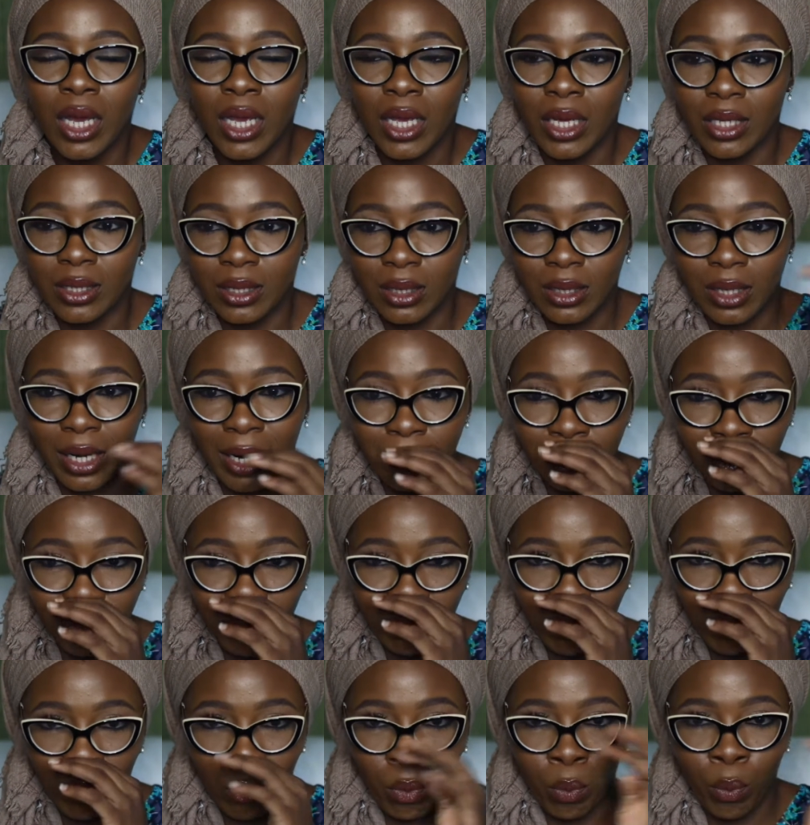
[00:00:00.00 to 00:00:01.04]
It kind of
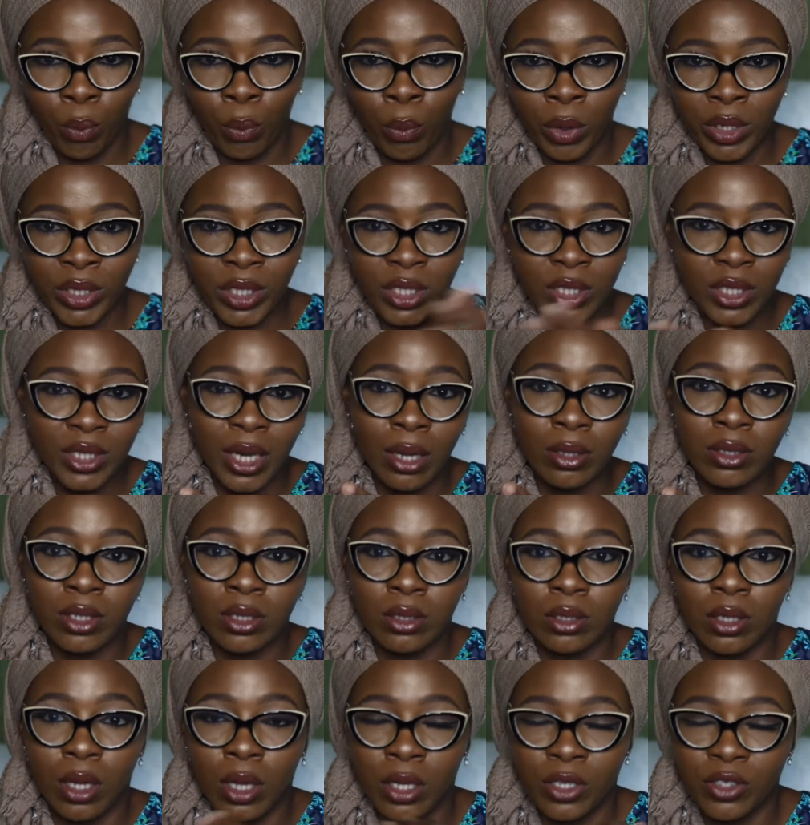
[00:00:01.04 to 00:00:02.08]
washes out,
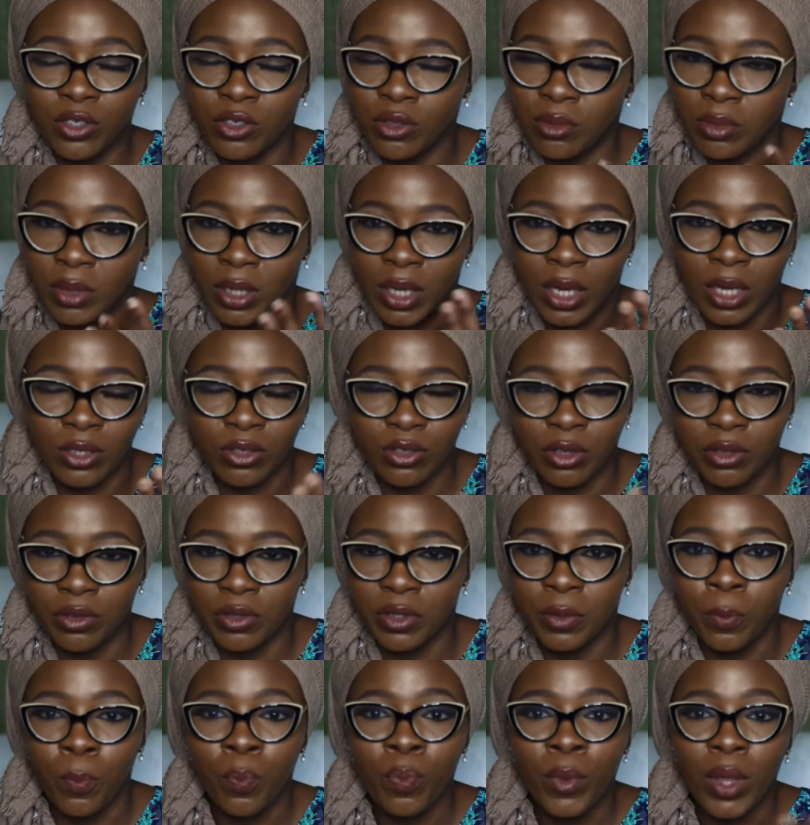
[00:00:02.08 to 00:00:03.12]
excuse me guys,
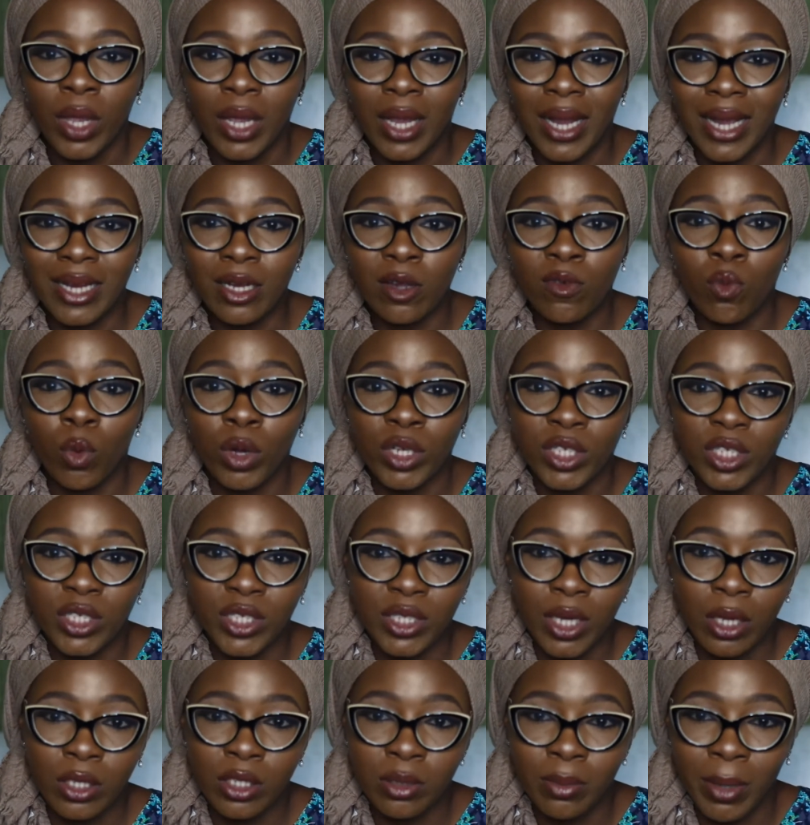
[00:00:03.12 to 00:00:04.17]
sorry, it kind of washes
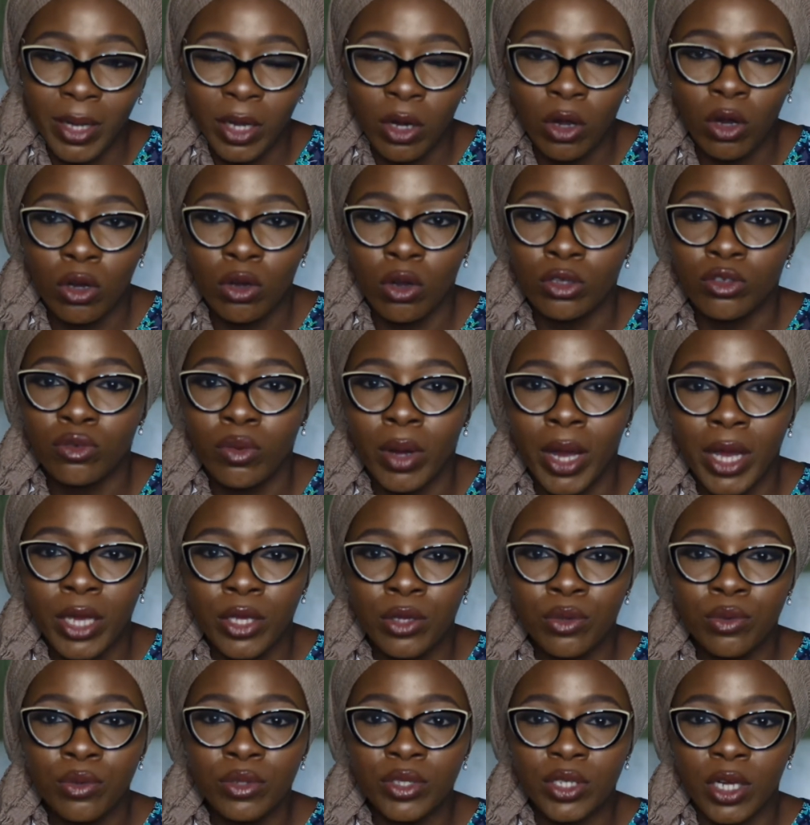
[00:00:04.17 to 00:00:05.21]
out my color. So
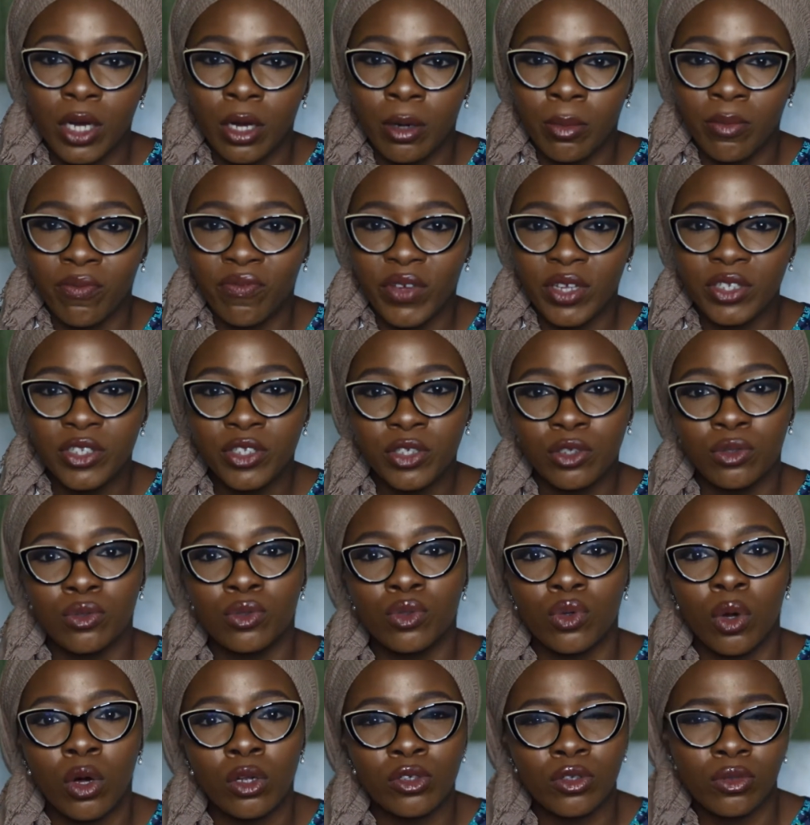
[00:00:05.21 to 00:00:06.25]
I use Facetune
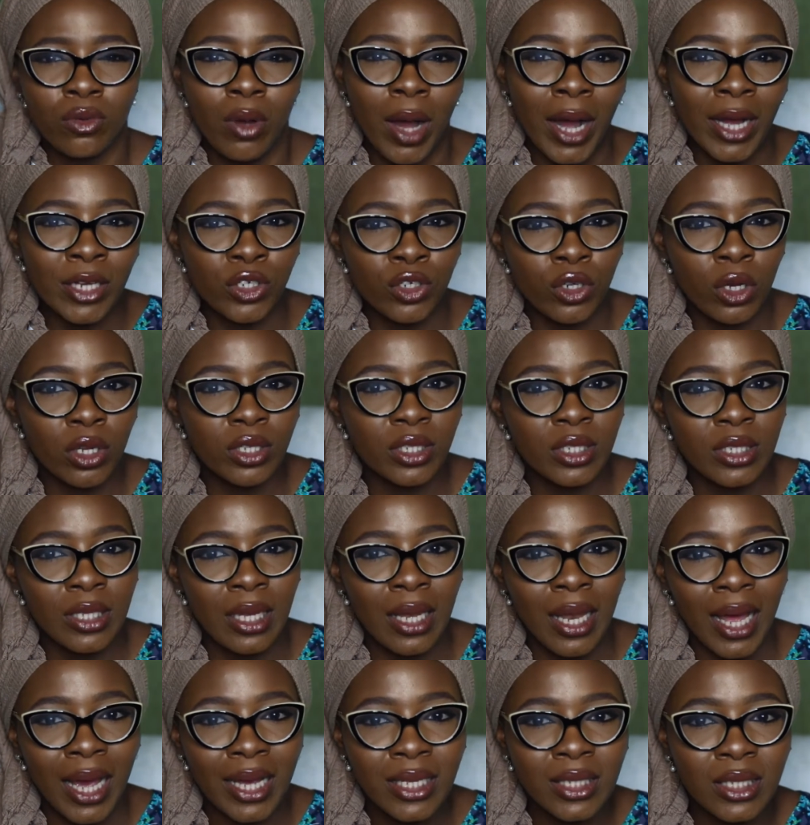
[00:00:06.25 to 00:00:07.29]
to also adjust the
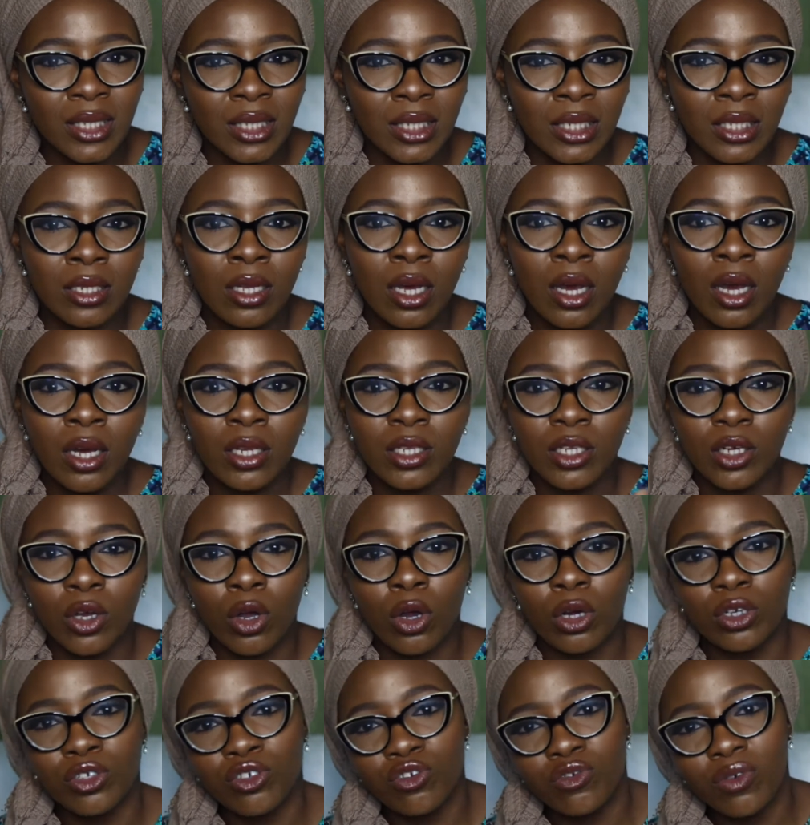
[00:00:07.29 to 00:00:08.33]
lighting, the
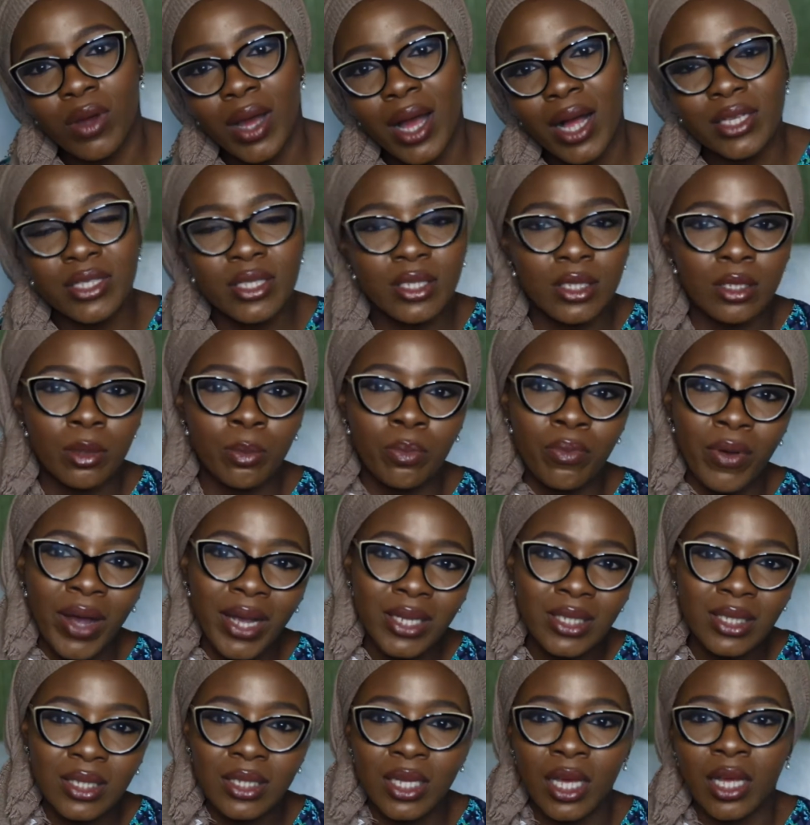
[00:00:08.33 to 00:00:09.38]
contrast, the
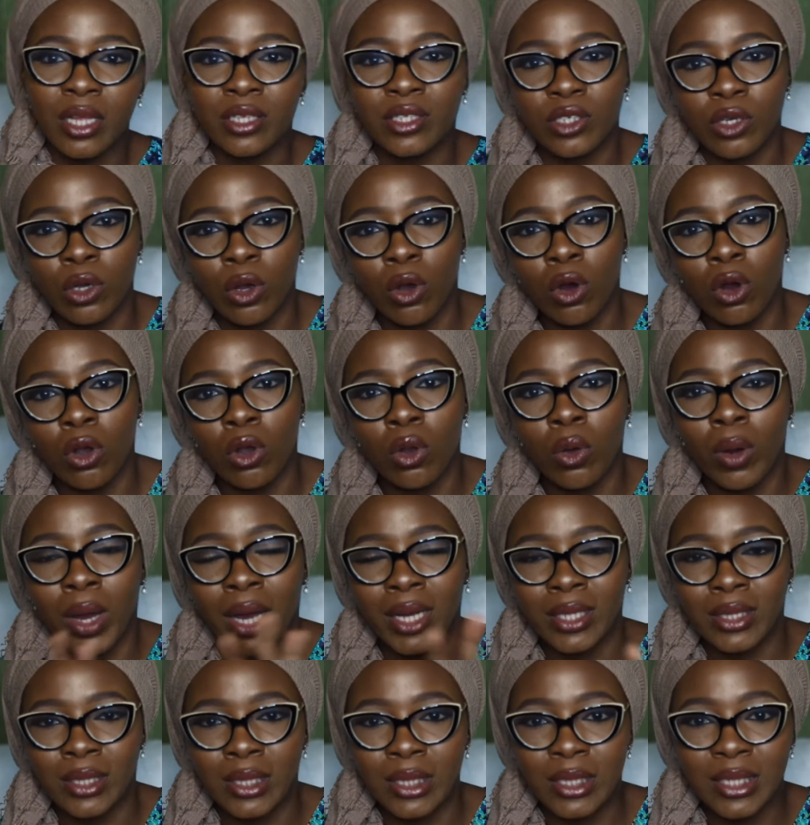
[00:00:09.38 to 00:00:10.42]
brightness, the color,
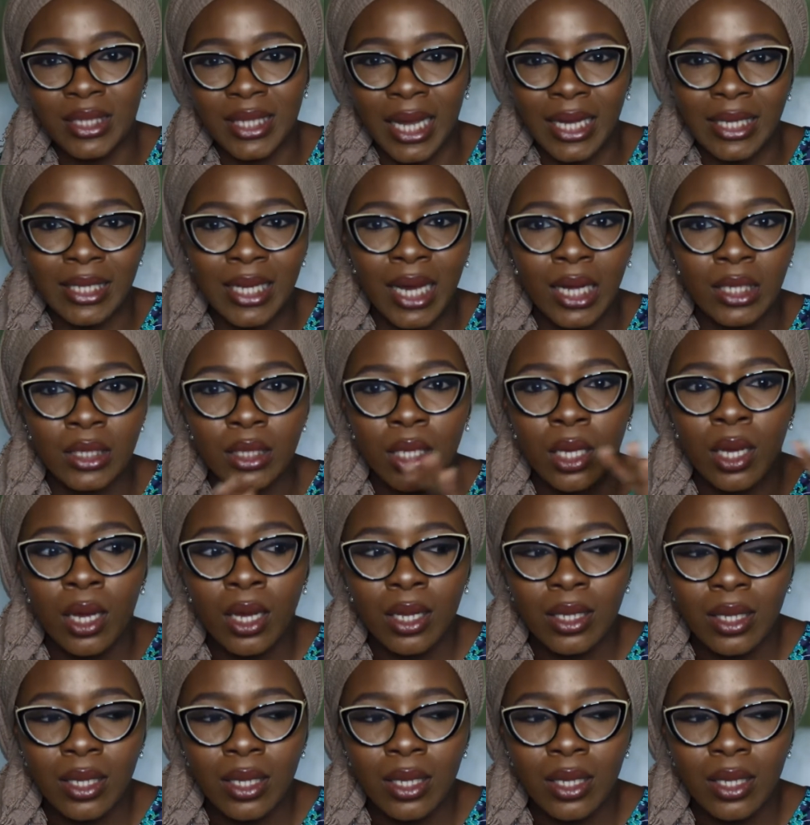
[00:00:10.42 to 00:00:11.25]
and things like that.